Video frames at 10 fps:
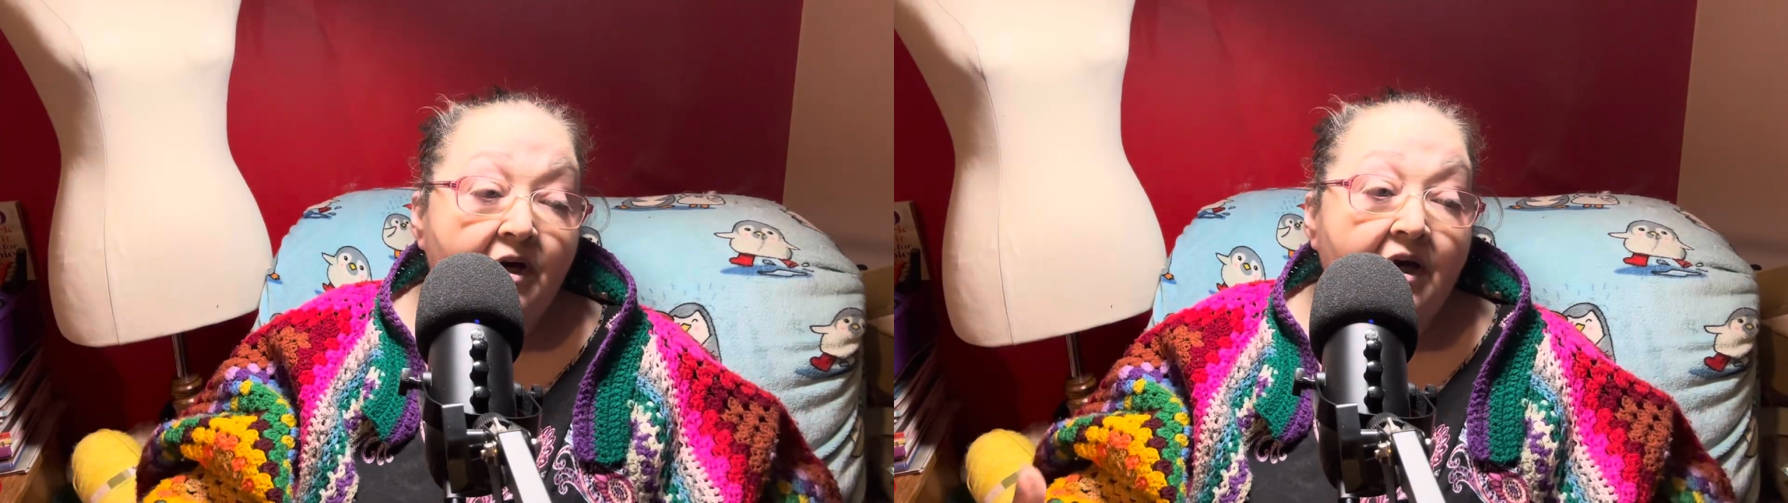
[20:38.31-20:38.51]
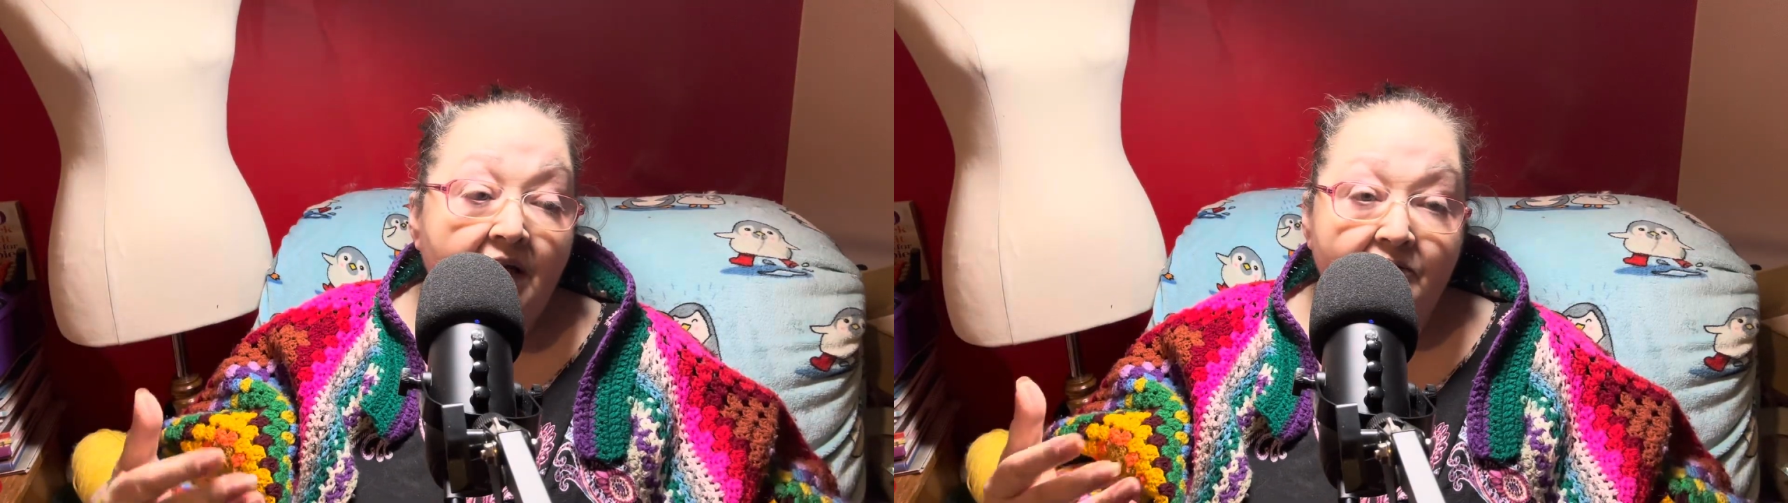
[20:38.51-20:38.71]

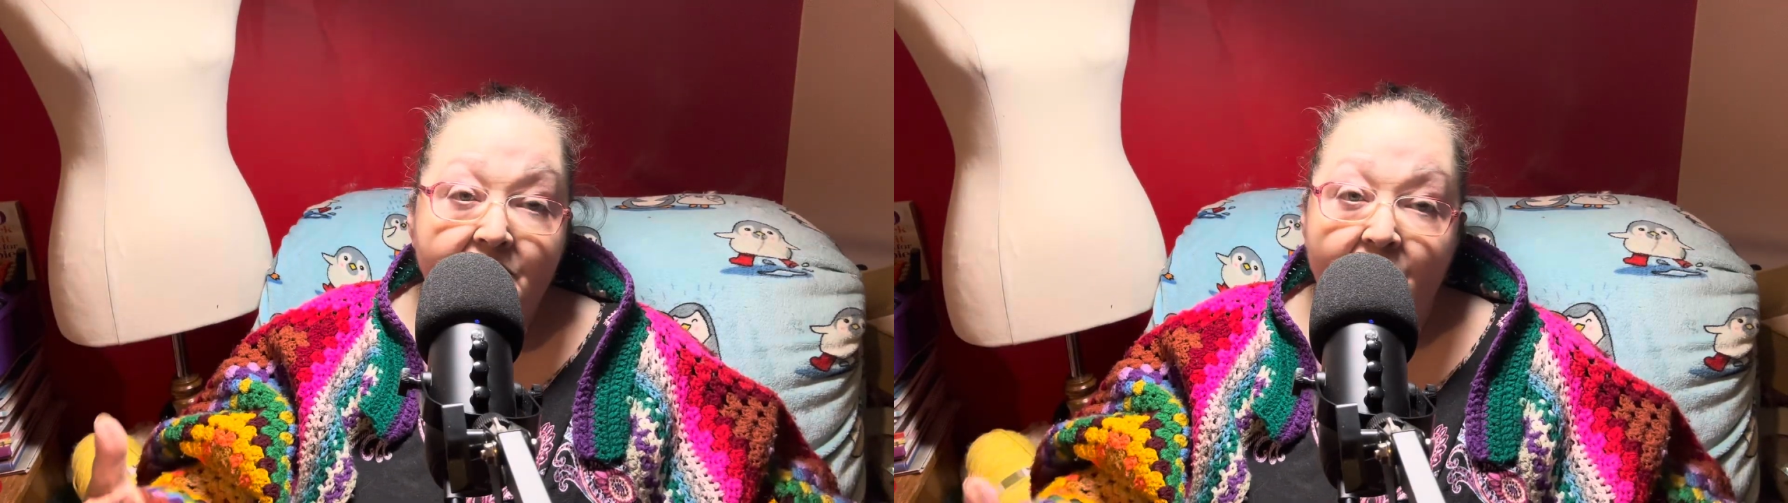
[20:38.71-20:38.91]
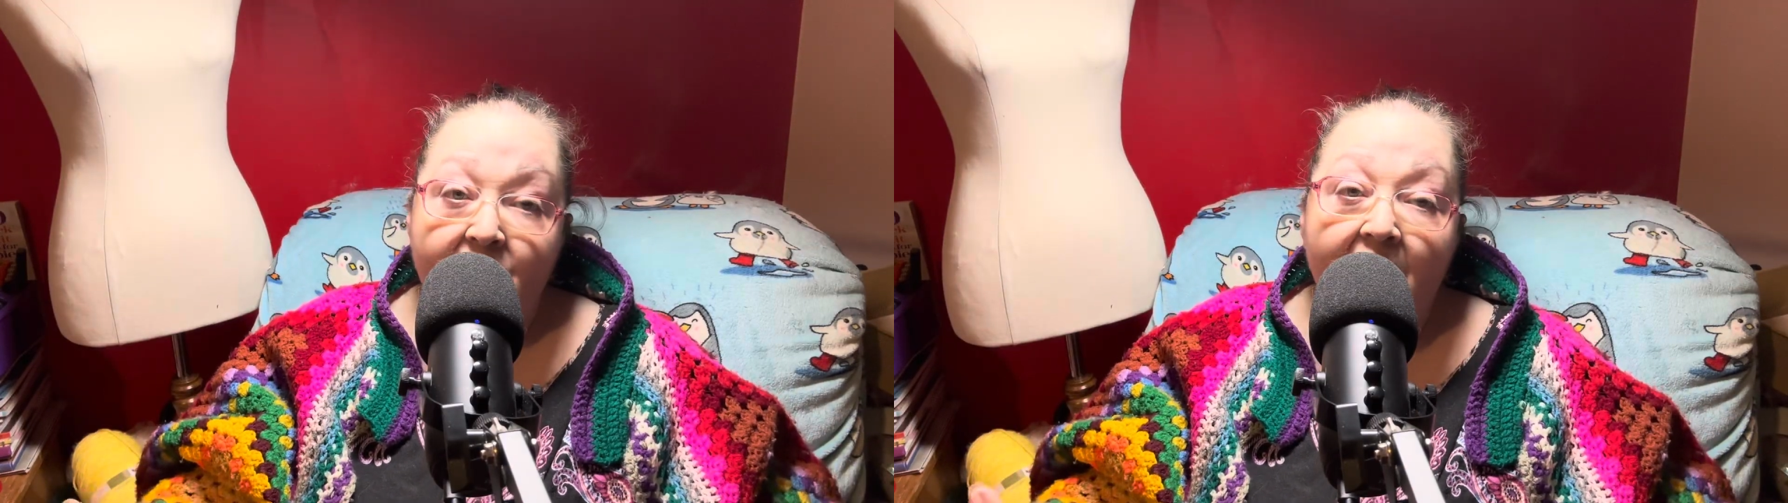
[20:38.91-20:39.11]
And if it's
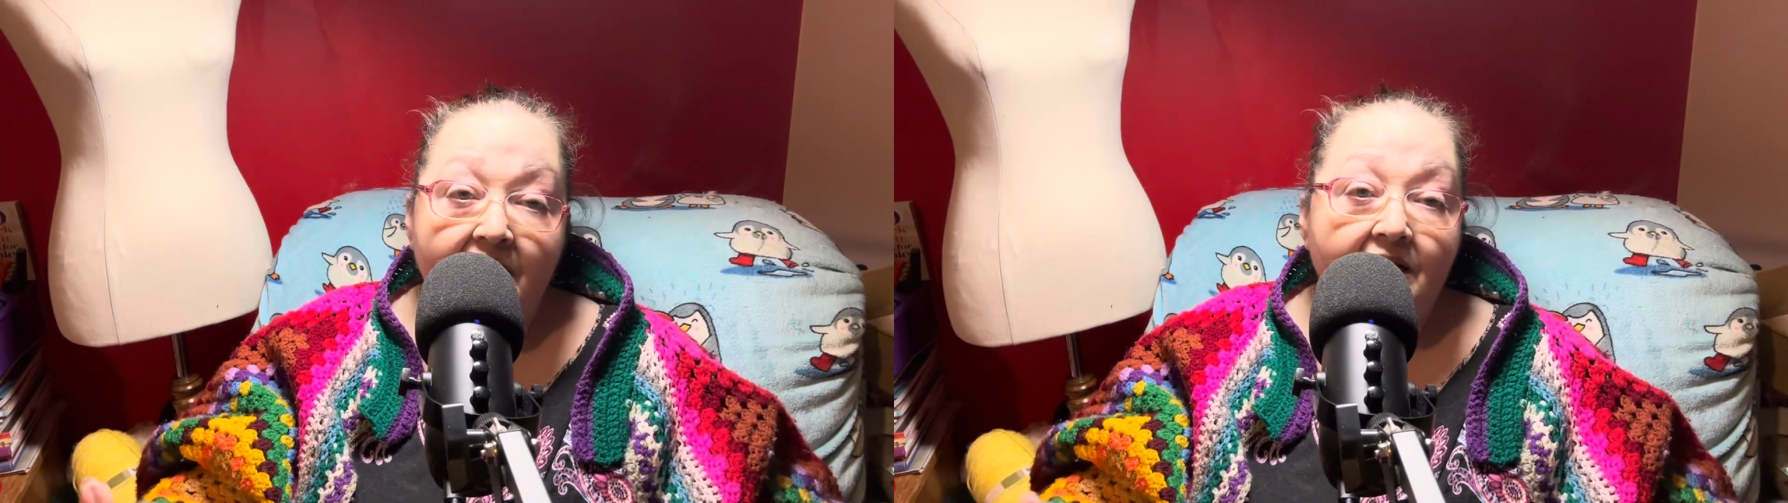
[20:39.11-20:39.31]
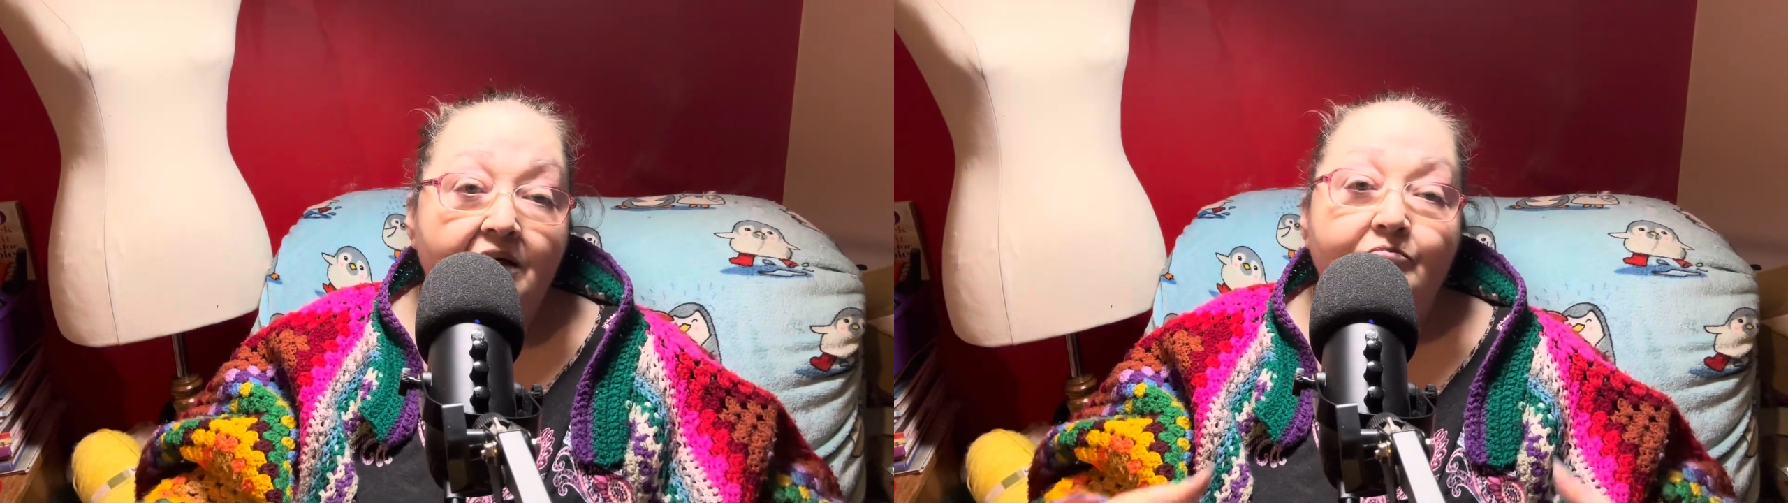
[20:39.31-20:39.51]
a
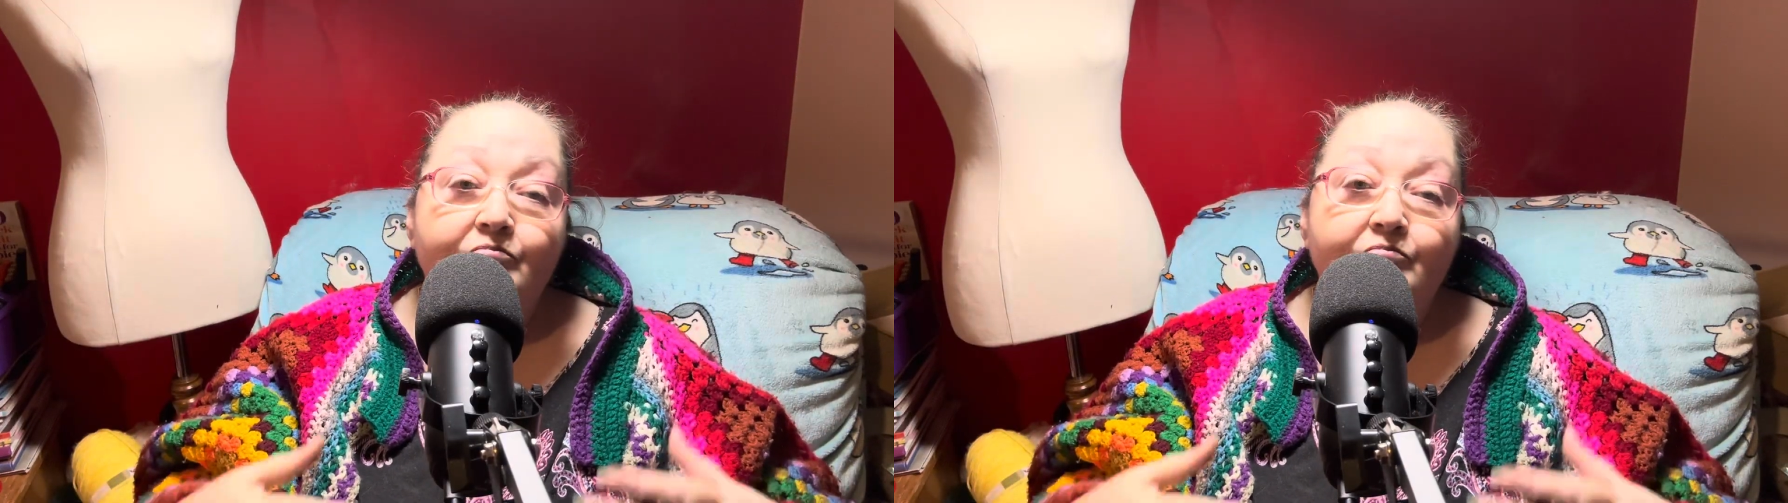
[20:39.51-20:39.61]
blanket,